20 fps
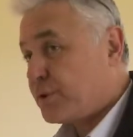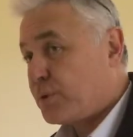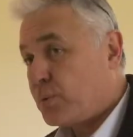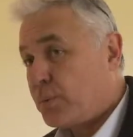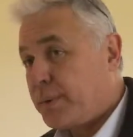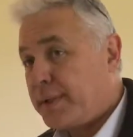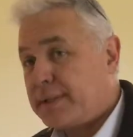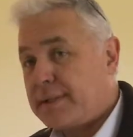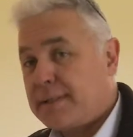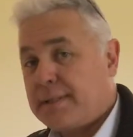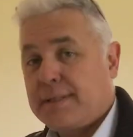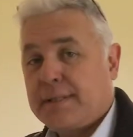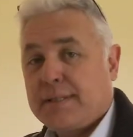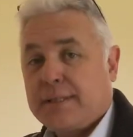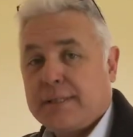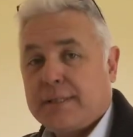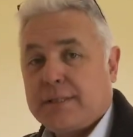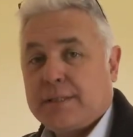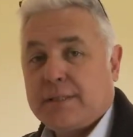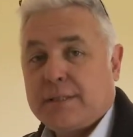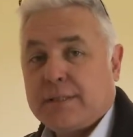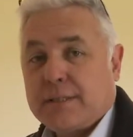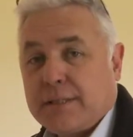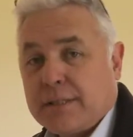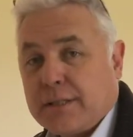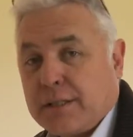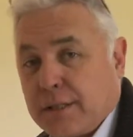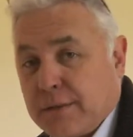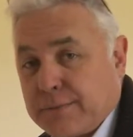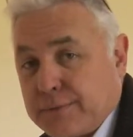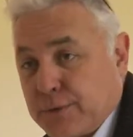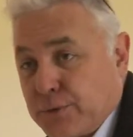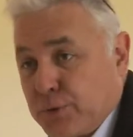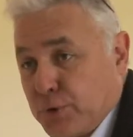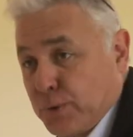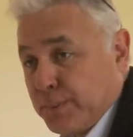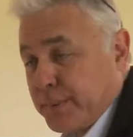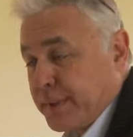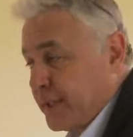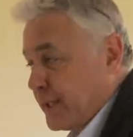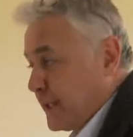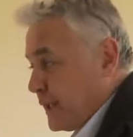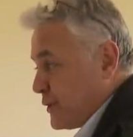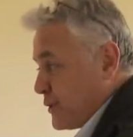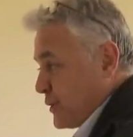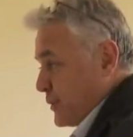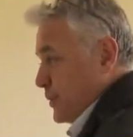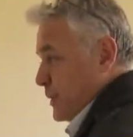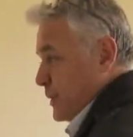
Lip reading: the width of the room in the kitchen,